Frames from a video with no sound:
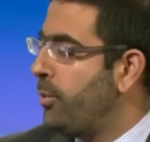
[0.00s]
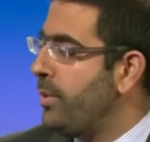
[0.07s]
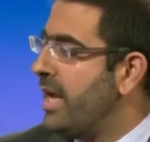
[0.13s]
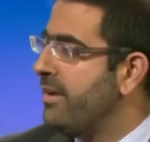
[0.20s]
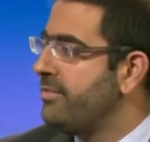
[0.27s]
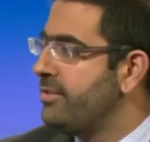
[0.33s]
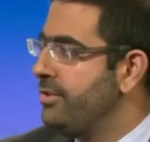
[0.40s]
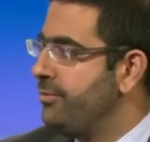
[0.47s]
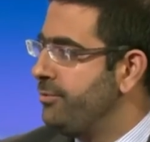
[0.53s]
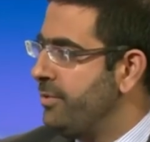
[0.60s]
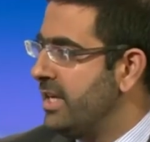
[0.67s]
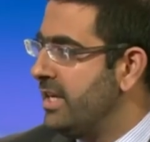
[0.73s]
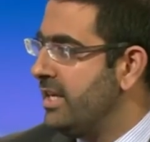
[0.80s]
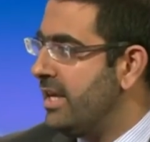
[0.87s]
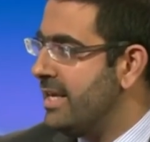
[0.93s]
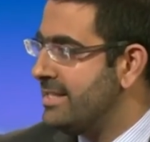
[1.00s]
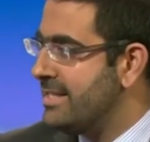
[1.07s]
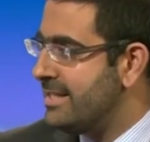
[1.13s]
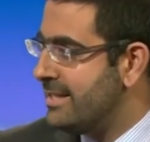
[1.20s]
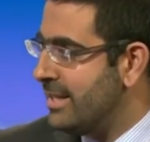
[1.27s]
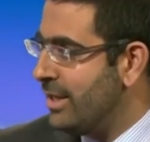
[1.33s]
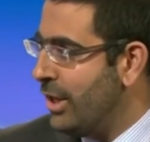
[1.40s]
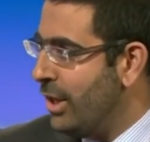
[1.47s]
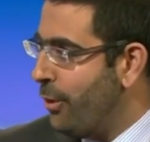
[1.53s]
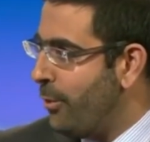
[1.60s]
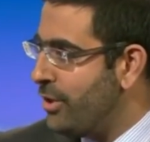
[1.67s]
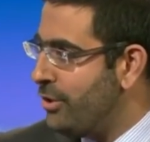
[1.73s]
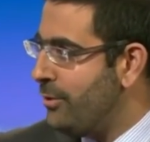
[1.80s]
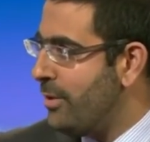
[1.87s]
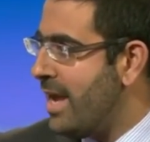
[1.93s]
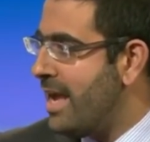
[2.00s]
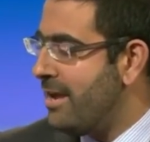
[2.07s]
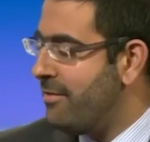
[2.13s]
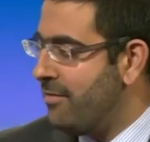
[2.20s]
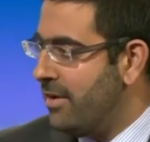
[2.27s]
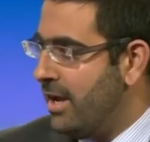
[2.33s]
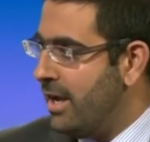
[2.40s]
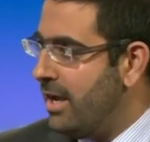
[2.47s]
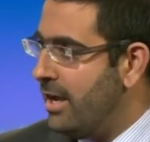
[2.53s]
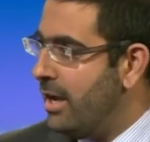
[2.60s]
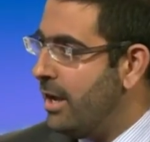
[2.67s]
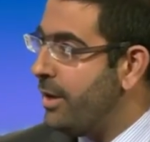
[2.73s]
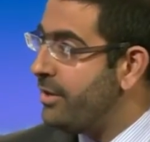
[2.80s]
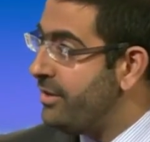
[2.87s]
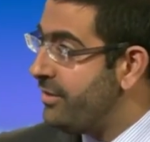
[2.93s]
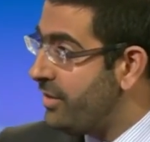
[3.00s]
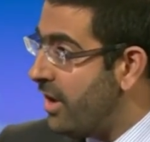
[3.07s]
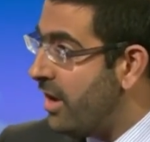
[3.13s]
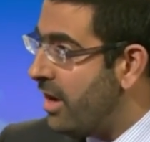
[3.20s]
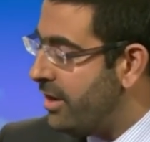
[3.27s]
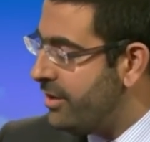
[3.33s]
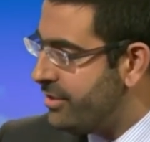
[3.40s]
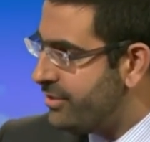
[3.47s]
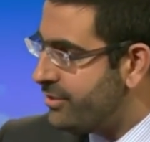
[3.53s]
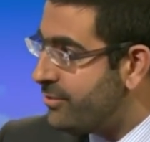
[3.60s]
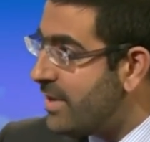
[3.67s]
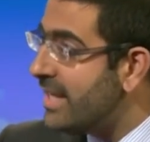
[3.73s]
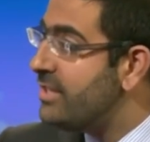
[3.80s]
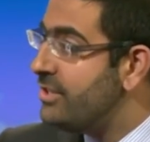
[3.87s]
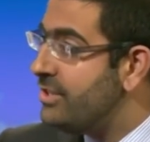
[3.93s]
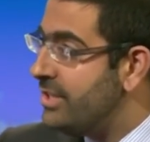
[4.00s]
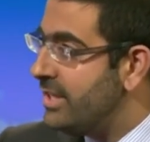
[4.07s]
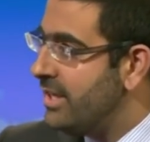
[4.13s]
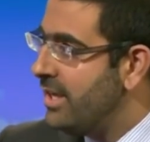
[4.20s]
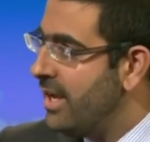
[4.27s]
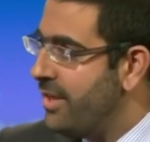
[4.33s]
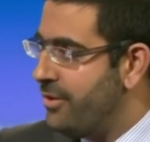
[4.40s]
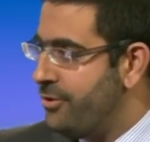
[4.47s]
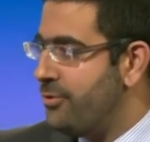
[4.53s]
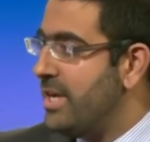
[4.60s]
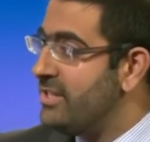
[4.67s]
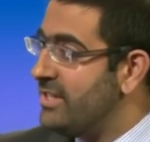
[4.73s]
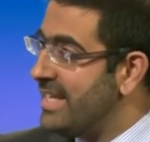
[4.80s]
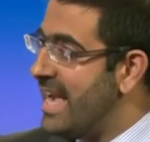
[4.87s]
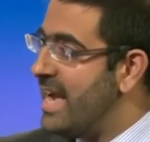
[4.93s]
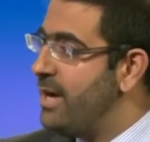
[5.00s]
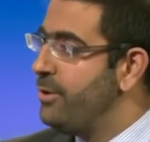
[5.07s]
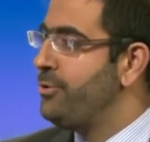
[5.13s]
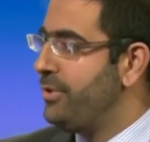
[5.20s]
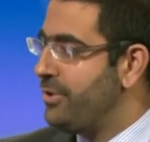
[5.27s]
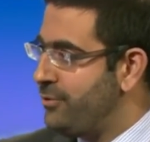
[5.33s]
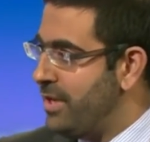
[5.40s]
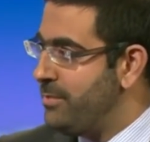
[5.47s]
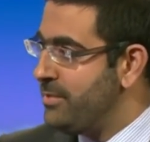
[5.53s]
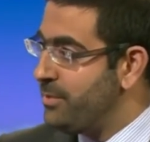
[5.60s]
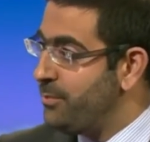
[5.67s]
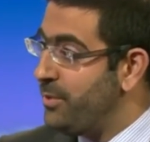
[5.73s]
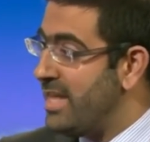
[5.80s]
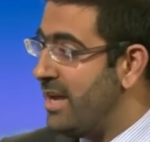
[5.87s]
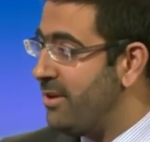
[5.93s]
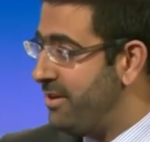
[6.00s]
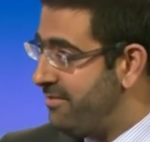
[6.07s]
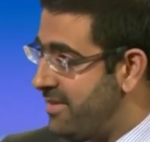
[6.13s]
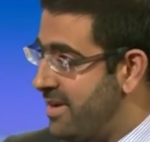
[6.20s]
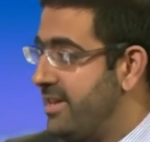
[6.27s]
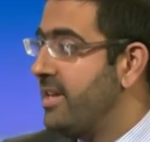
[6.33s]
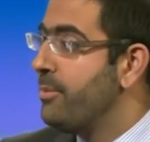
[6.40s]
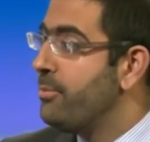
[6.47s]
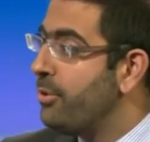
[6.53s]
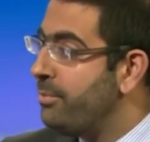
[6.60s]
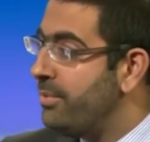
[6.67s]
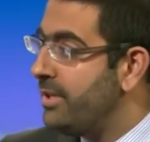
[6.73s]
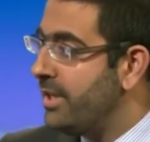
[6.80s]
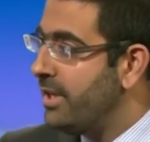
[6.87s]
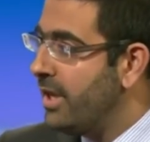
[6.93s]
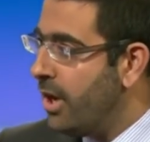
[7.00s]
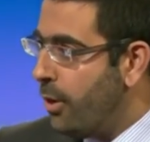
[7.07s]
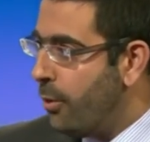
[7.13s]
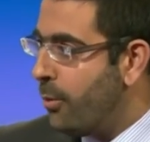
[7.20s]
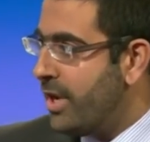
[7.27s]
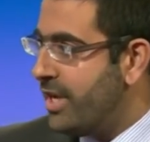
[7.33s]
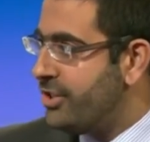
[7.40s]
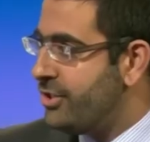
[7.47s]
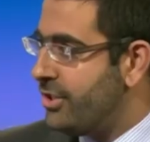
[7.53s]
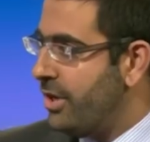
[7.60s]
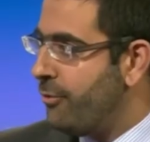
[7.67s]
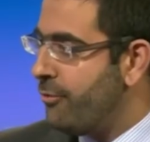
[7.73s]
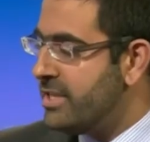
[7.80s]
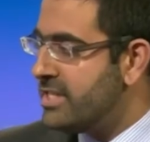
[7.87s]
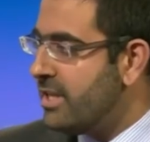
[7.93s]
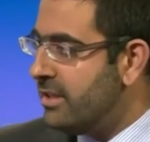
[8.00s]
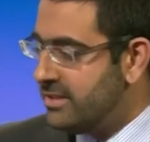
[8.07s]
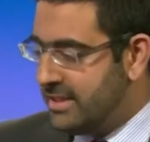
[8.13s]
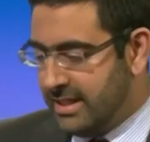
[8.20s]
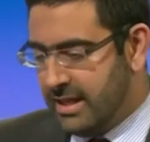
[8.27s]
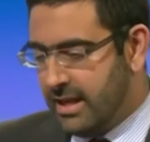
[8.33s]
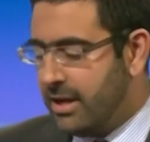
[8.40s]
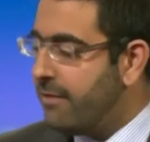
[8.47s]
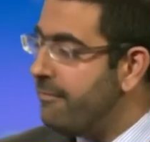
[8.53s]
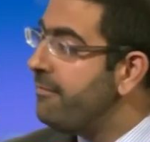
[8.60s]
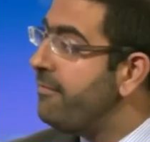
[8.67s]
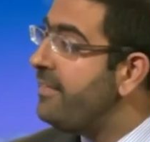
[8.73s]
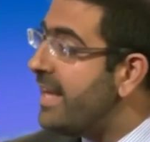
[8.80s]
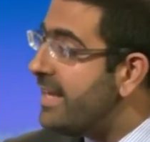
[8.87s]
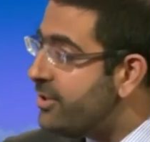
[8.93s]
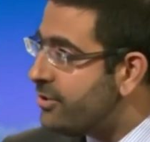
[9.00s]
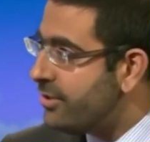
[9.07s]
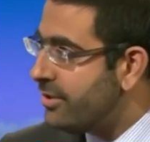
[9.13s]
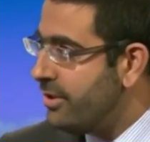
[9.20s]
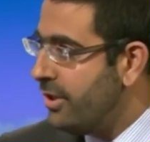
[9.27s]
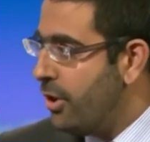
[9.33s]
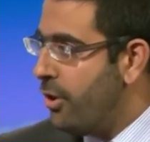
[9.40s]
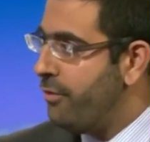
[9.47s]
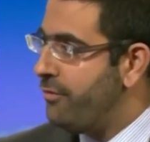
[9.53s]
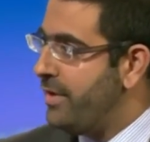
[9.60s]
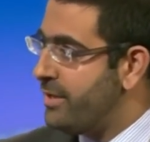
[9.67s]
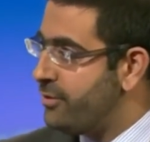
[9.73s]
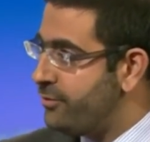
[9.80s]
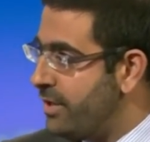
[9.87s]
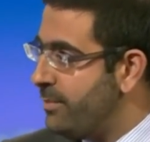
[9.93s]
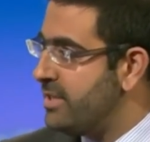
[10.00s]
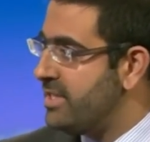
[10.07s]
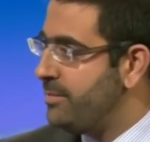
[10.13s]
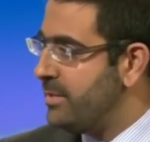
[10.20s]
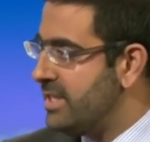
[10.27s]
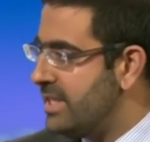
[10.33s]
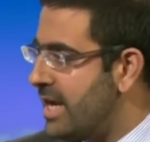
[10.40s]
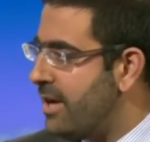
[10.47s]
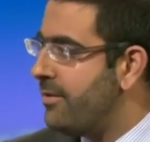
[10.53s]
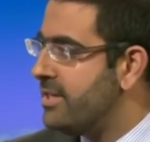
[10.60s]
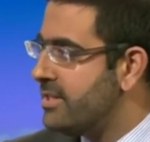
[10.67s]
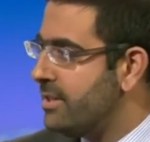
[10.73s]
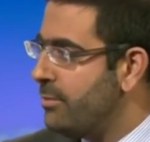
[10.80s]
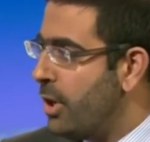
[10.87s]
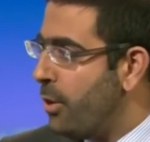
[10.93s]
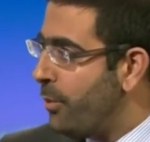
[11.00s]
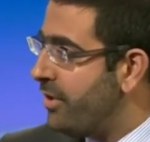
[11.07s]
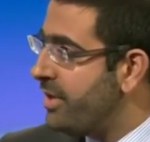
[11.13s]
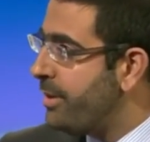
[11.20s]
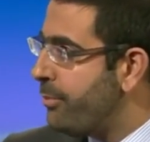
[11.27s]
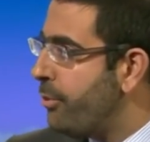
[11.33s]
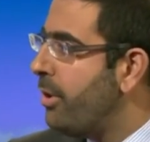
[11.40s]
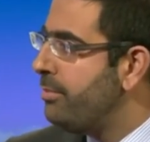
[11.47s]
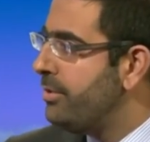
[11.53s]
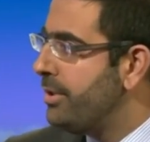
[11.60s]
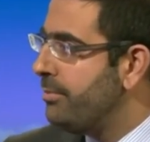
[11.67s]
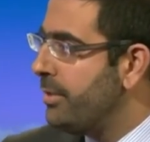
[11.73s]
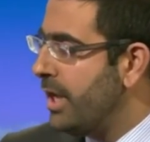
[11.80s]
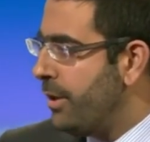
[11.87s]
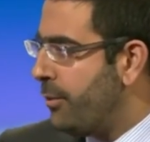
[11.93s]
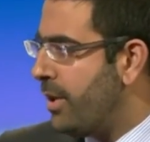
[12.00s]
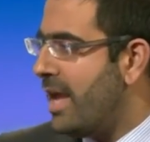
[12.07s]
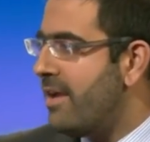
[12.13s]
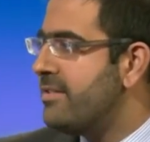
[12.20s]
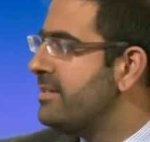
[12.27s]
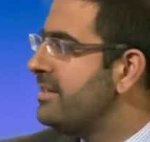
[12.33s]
we have to realise is that when you have a strategy that tries to counter extremism without defining it properly, which results in a conflation of extremism and terrorism, we're in a problem. We have